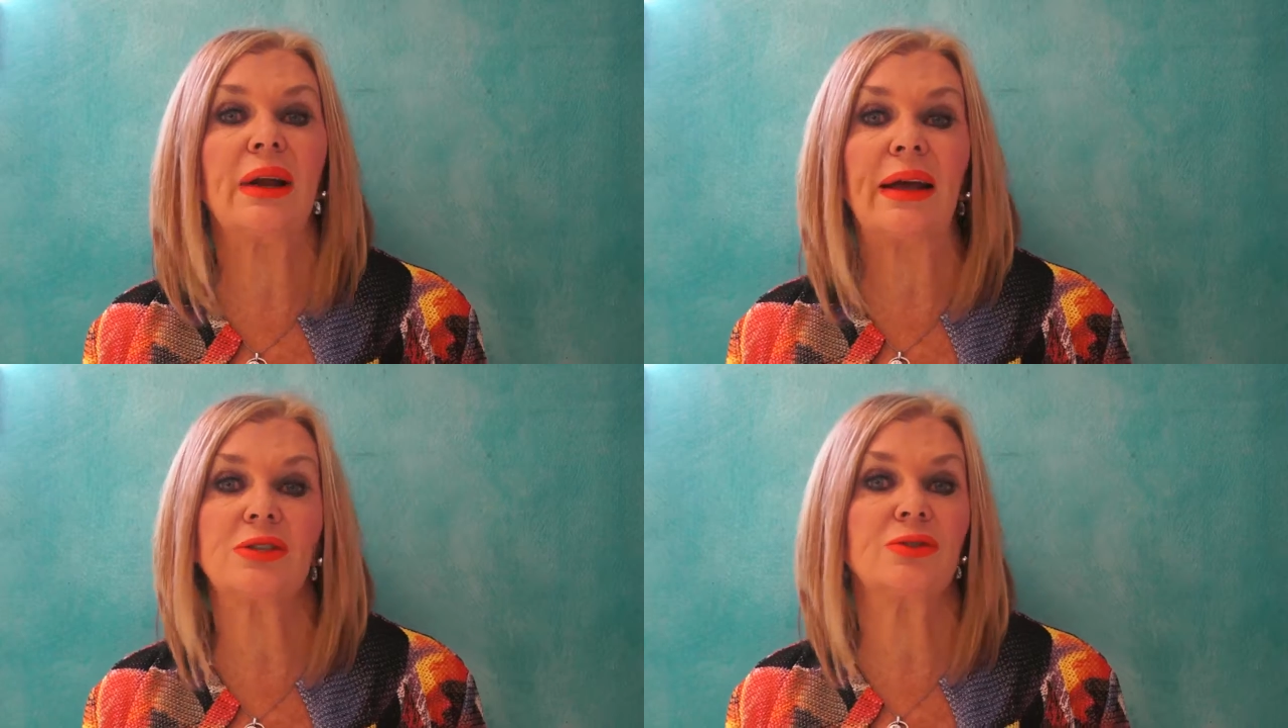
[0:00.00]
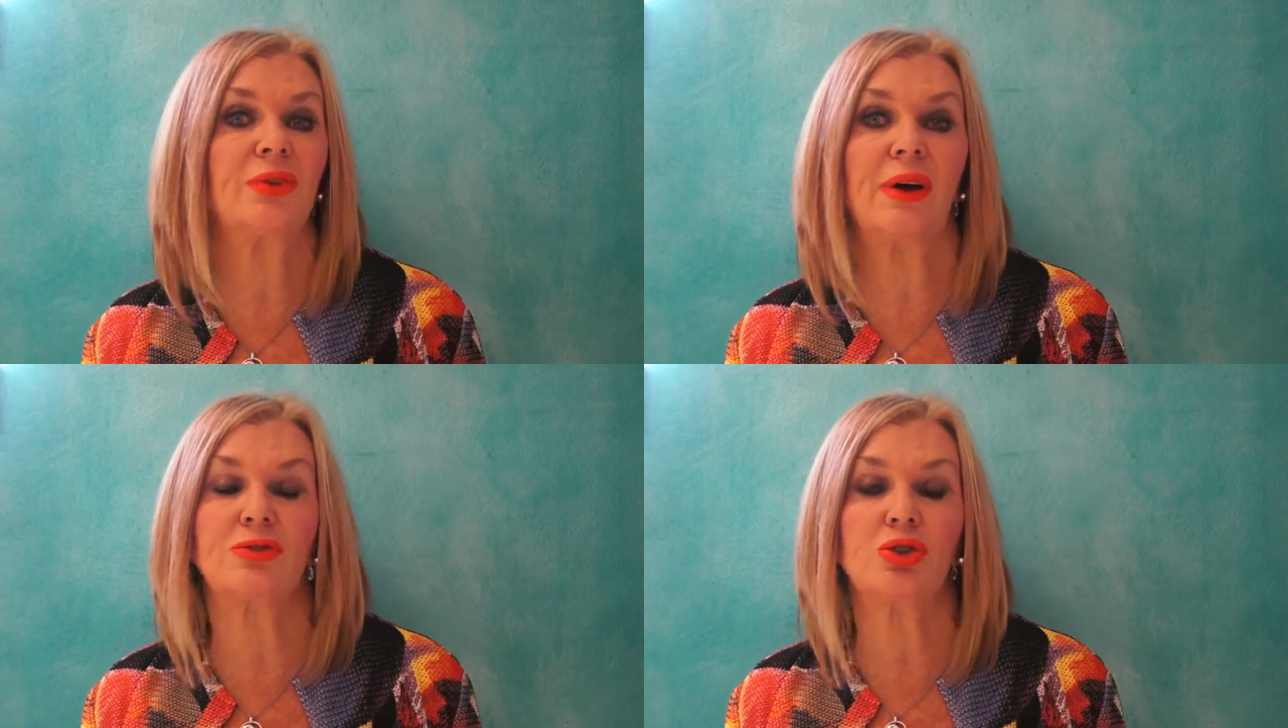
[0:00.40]
an 8 to
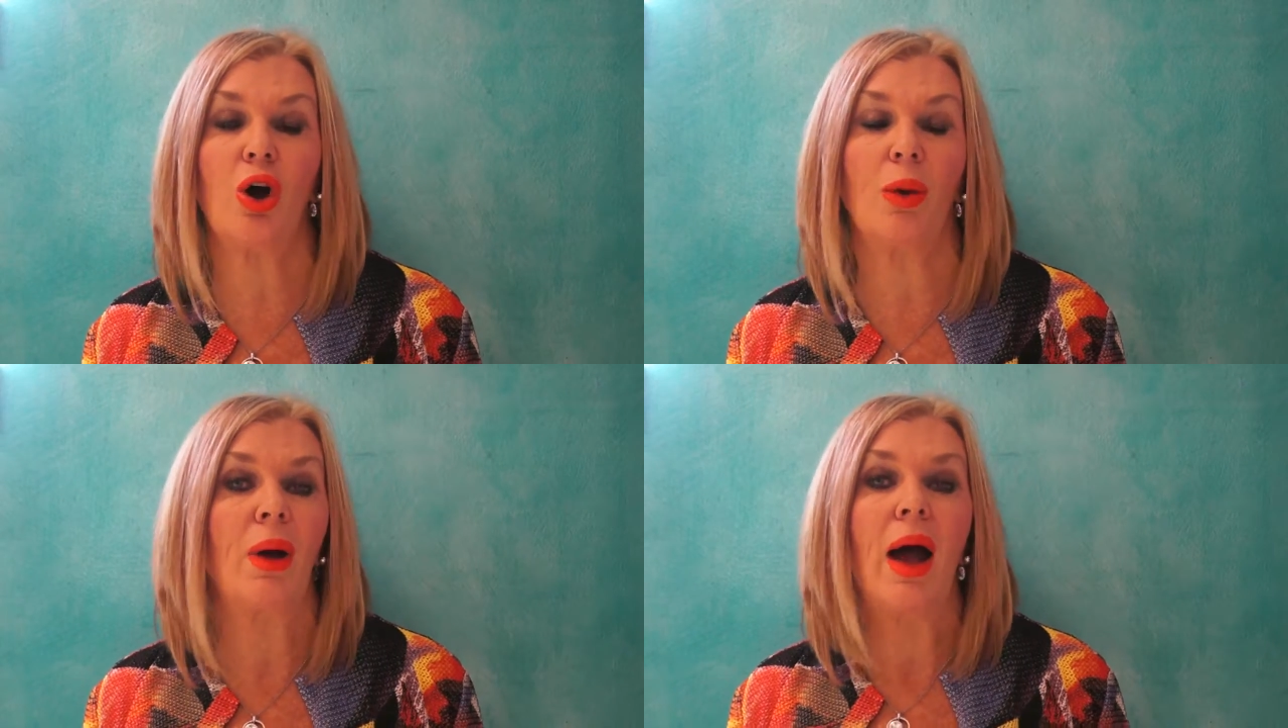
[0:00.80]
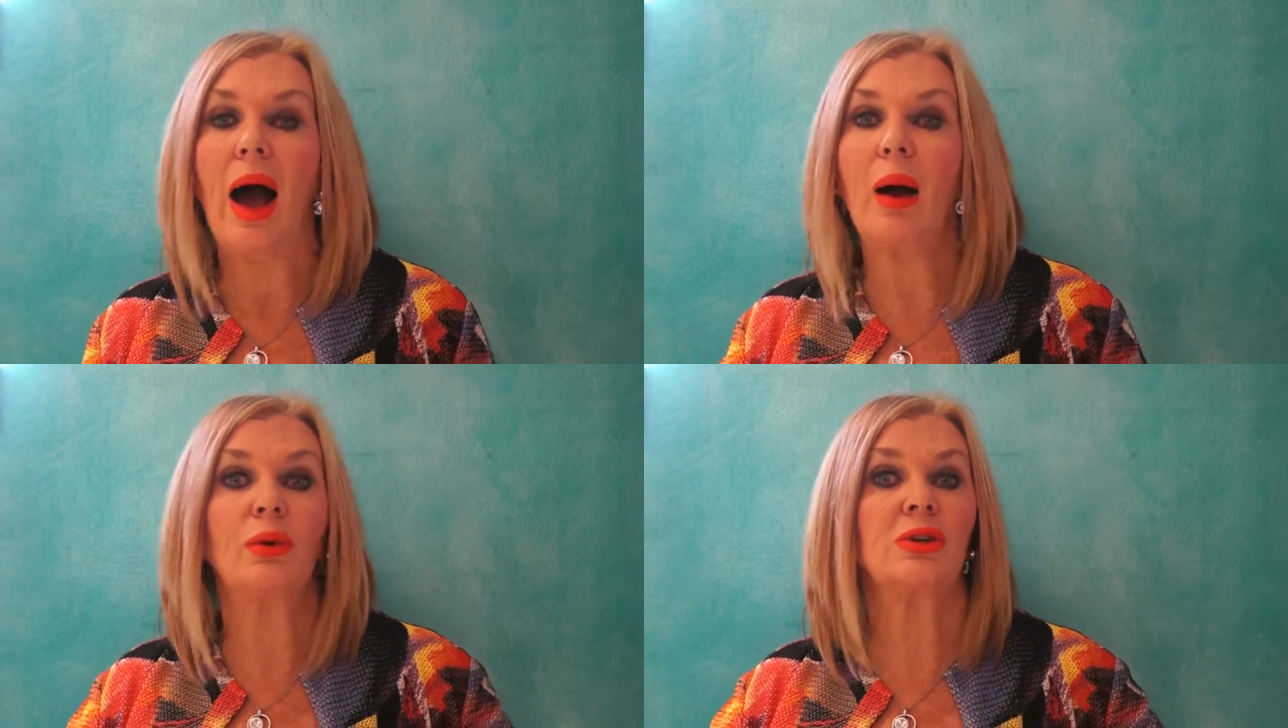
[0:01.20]
5 job.
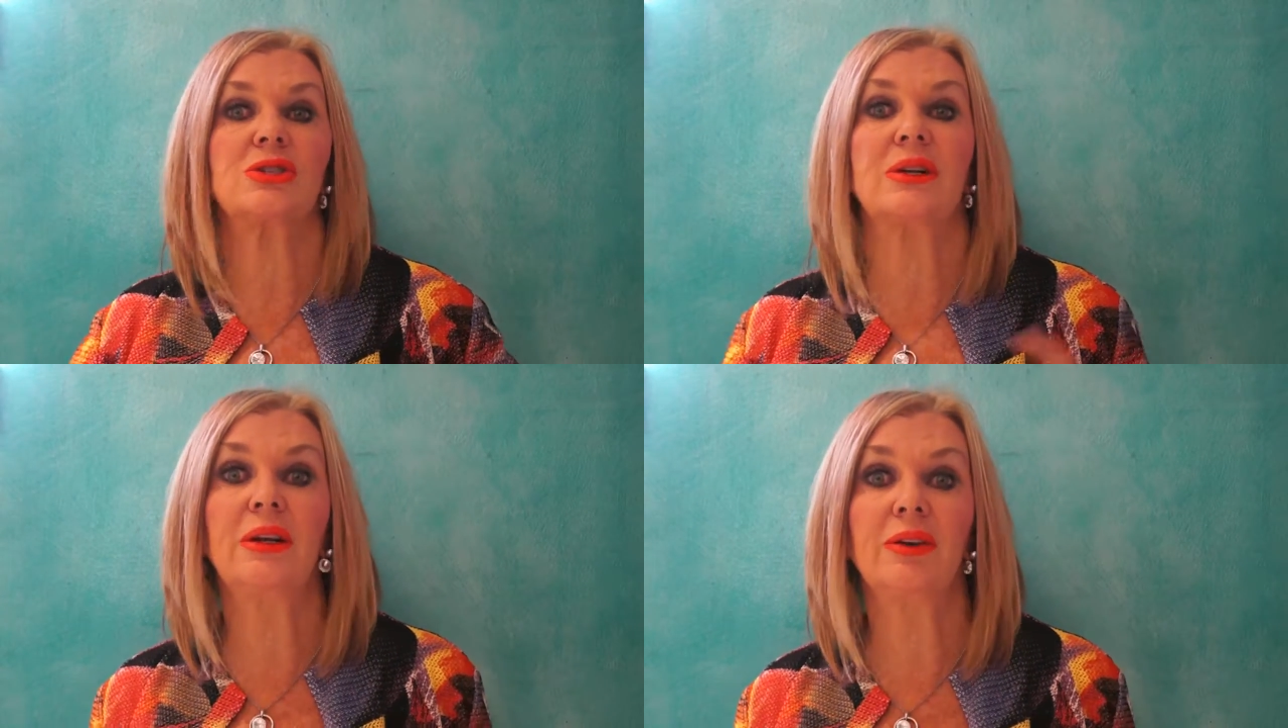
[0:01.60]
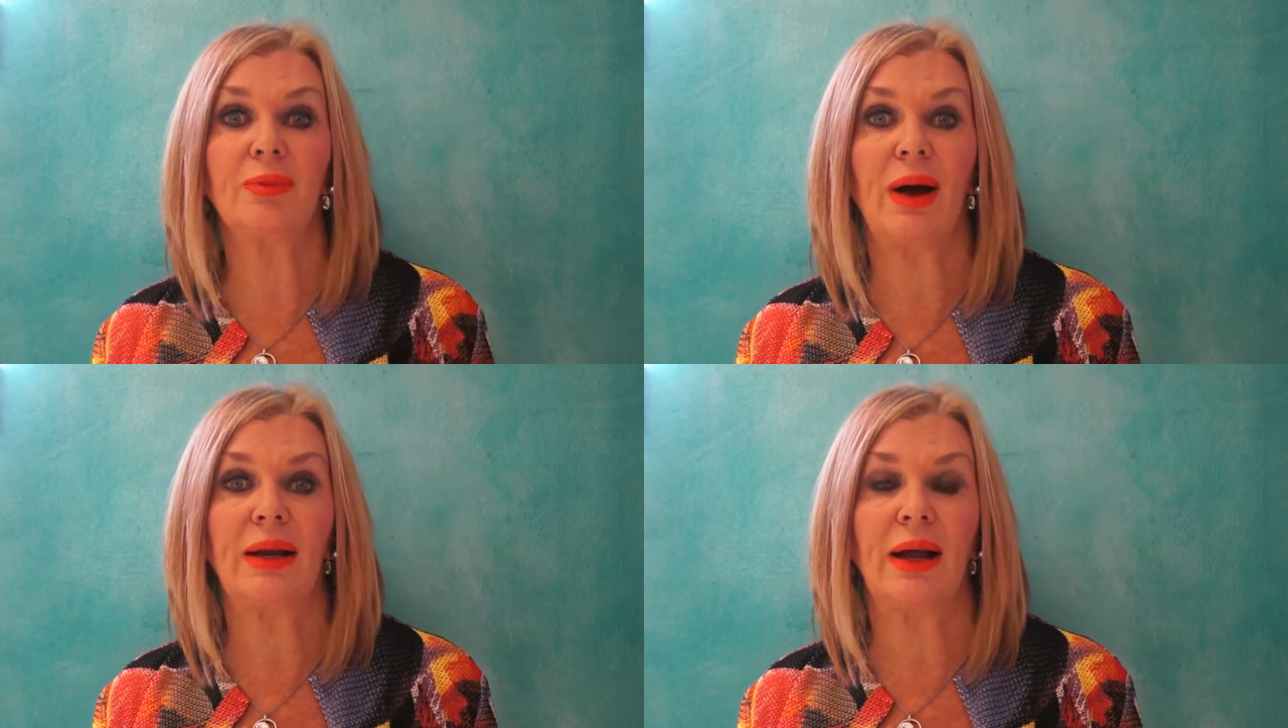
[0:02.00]
I want to just
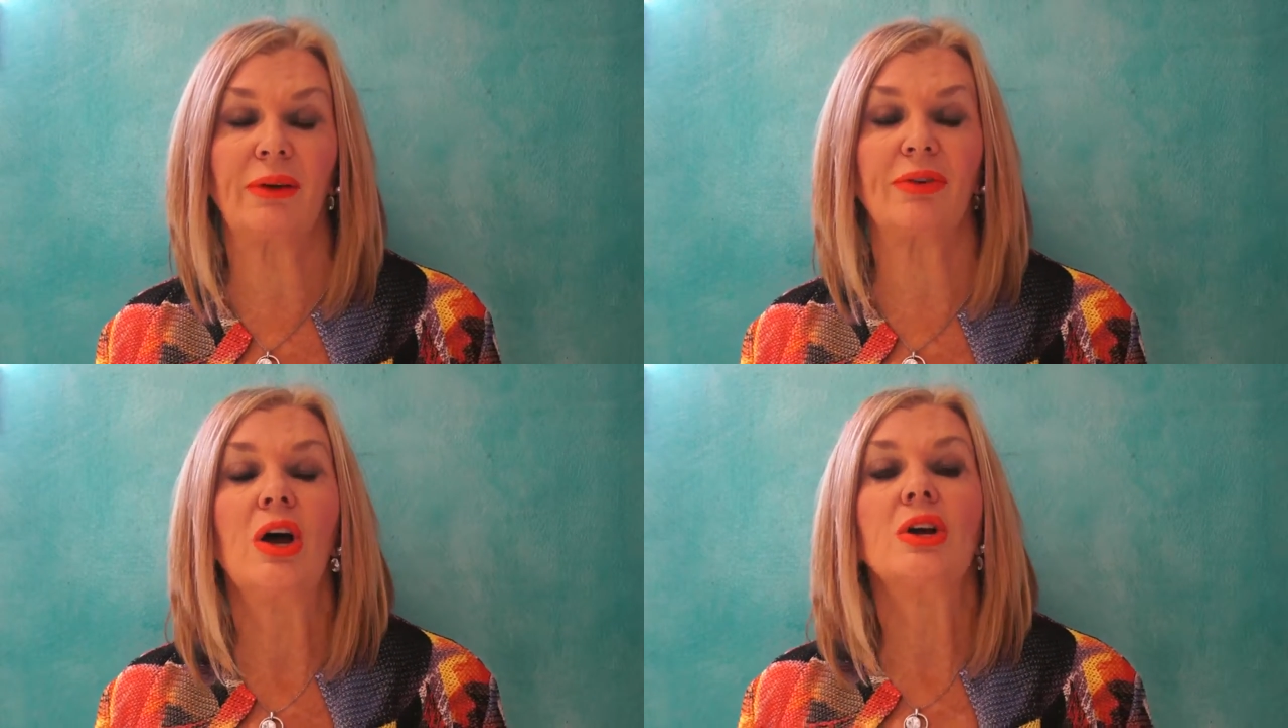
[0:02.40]
live my life.